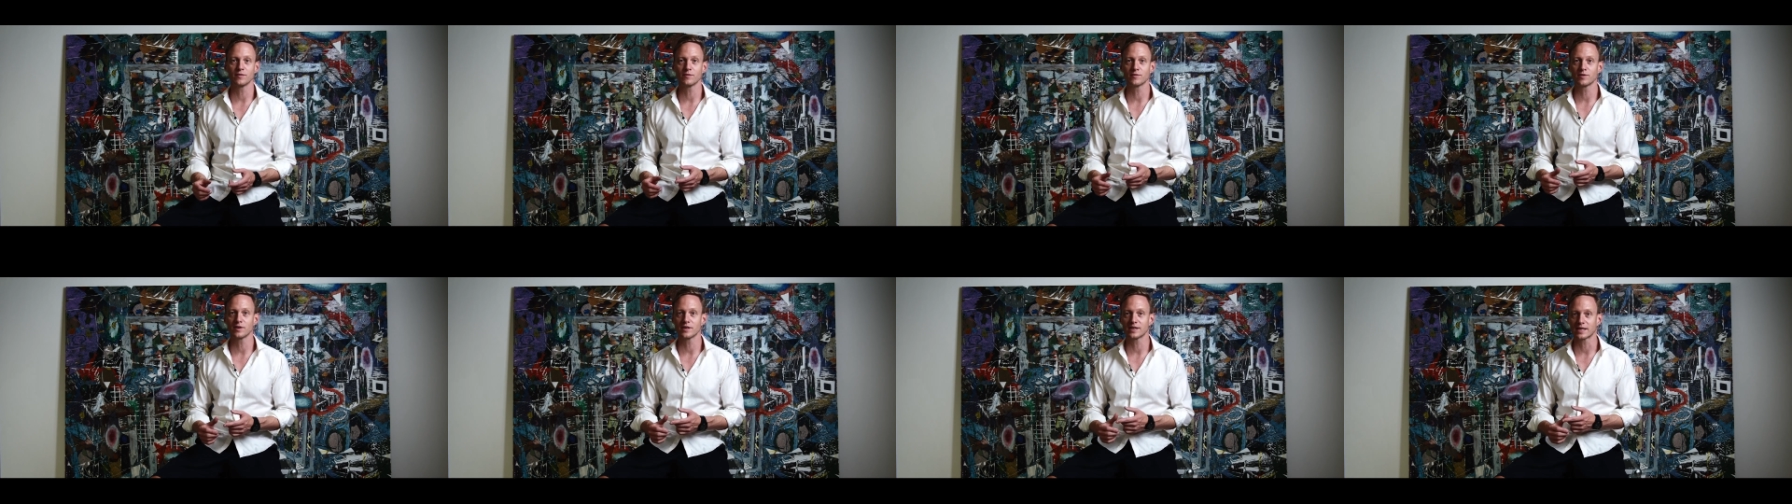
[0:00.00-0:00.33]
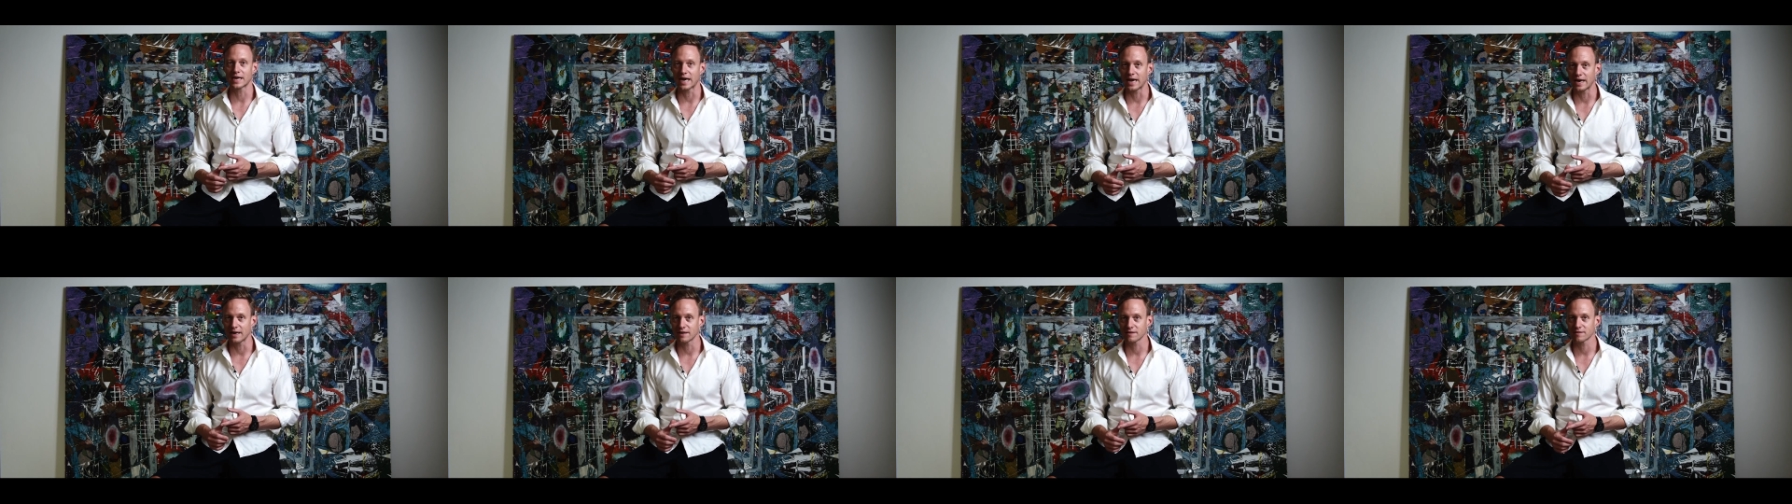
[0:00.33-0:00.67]
using
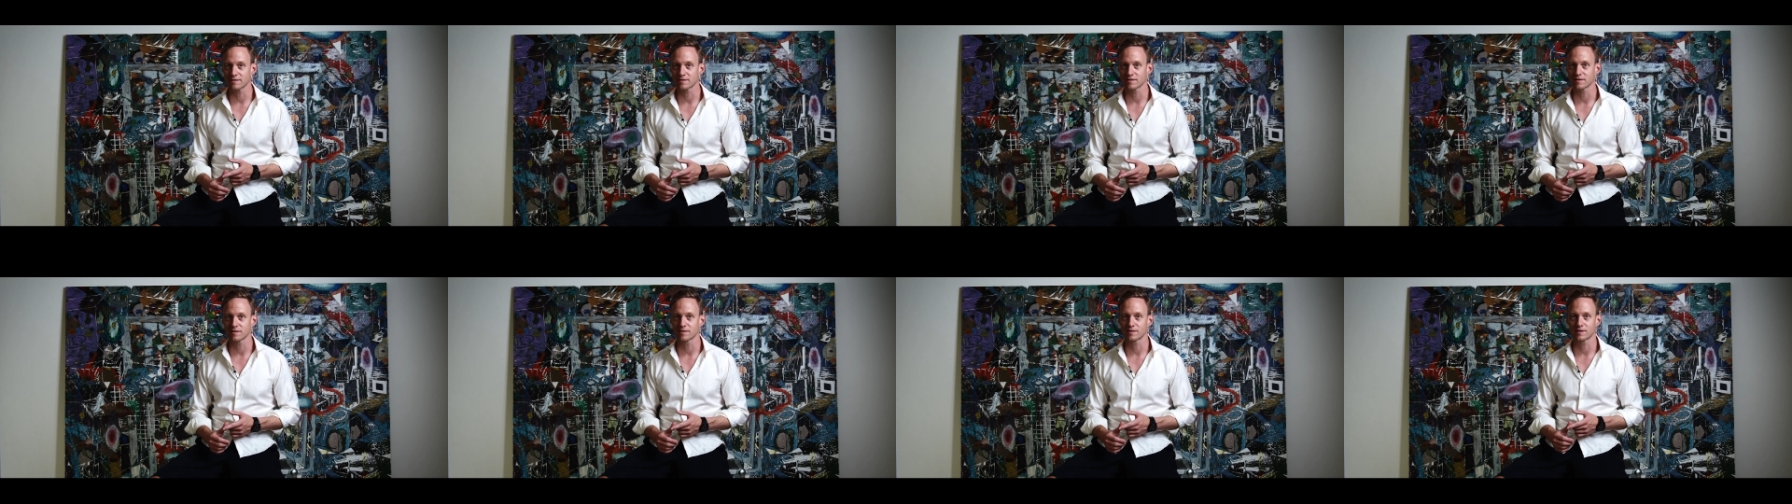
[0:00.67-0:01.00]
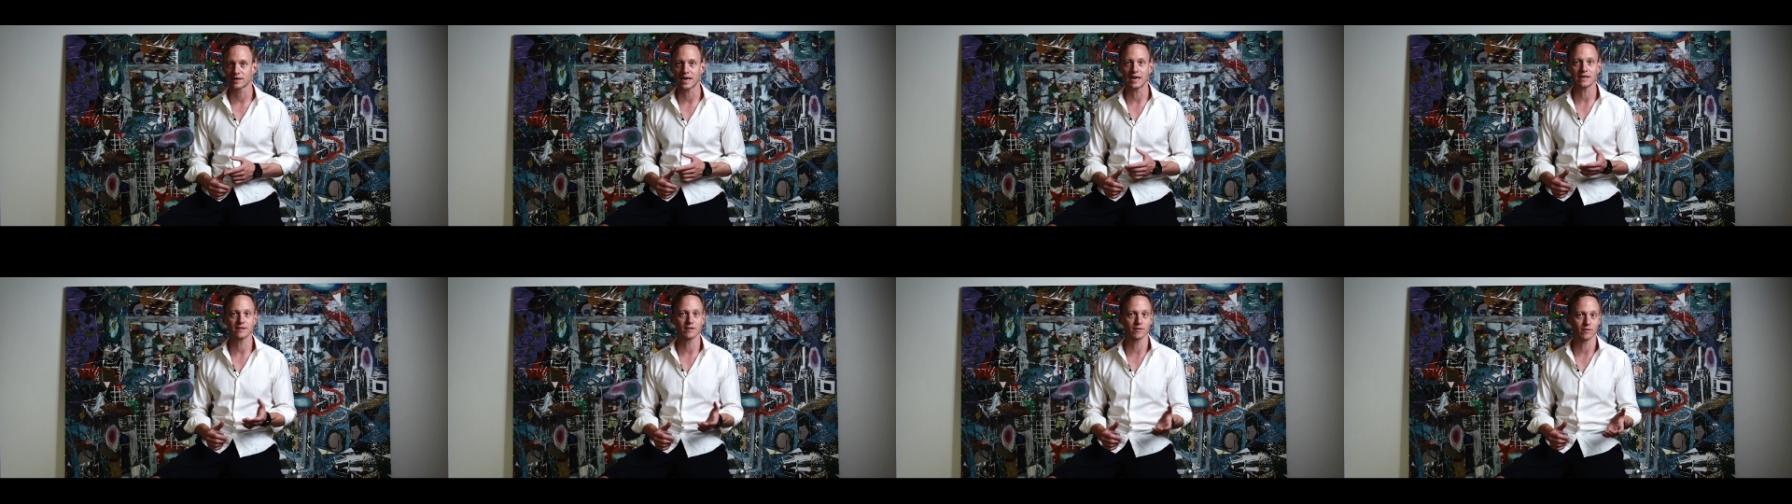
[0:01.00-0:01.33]
gas,
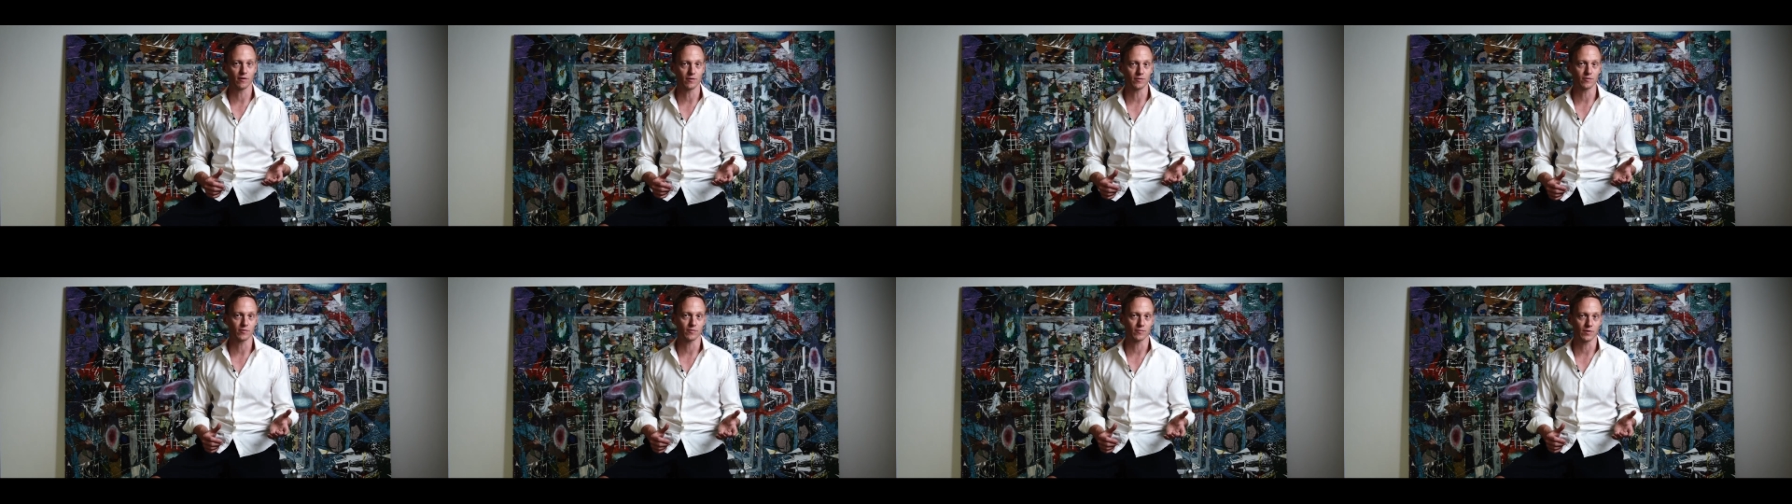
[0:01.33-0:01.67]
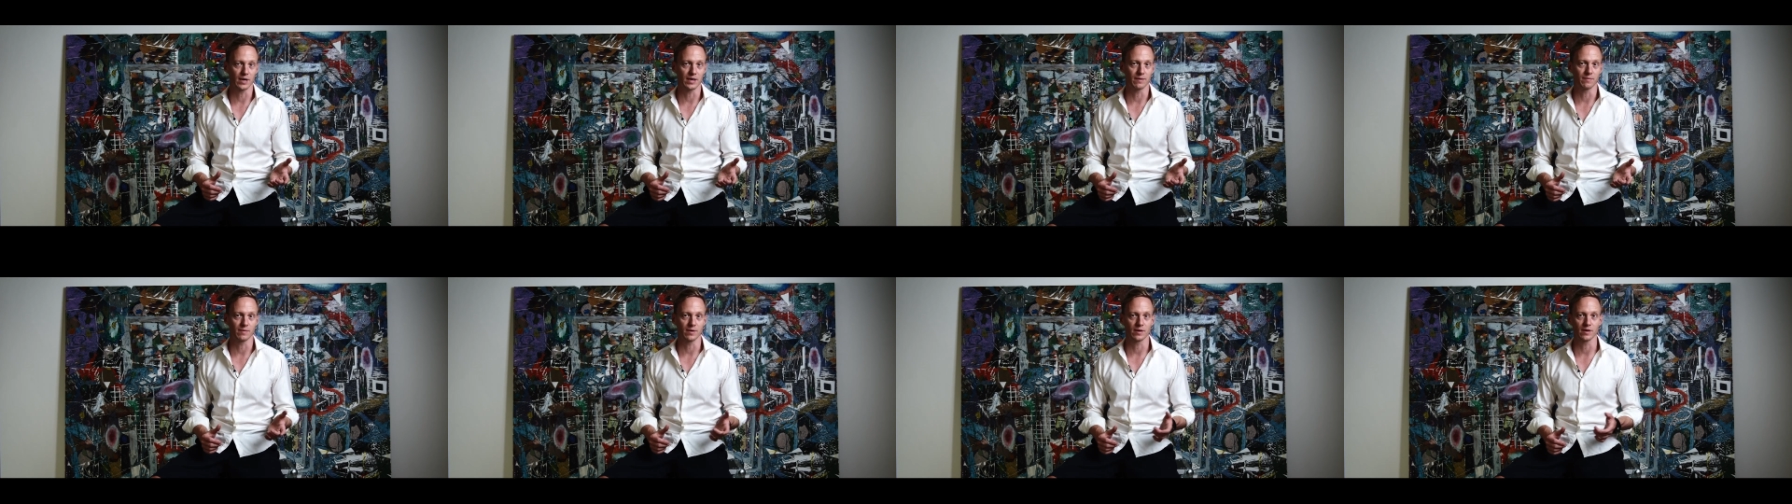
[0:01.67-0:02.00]
gas is also
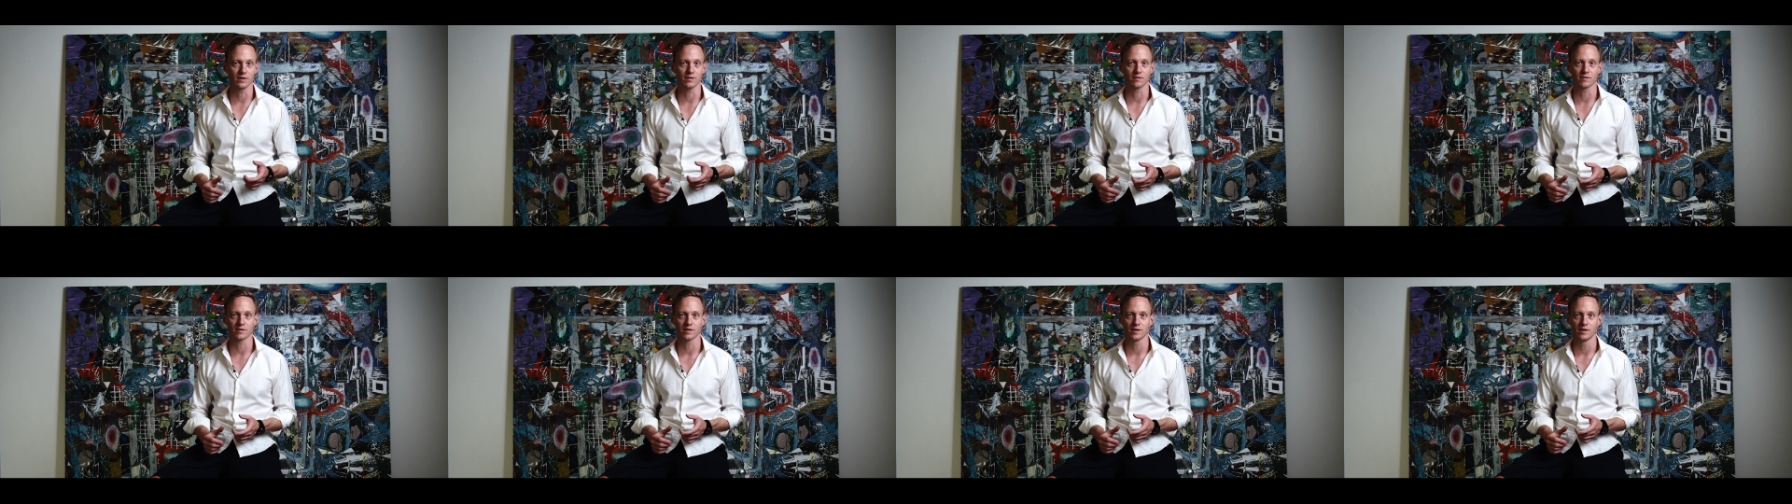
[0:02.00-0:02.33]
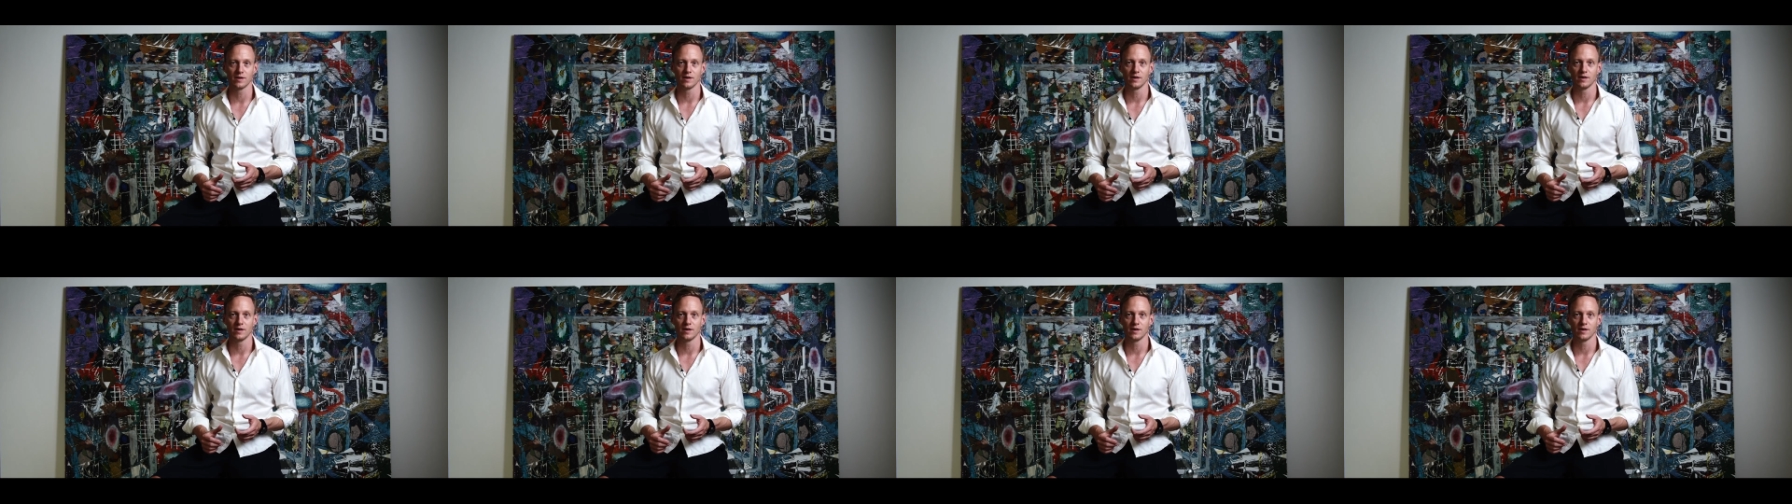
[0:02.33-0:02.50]
great because